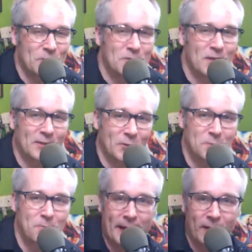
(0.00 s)
you got those
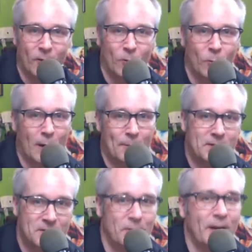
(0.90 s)
like those big
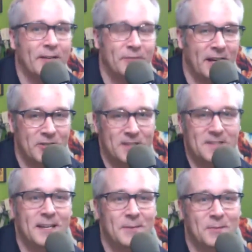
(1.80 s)
old weapons grade mm-hmm. vhs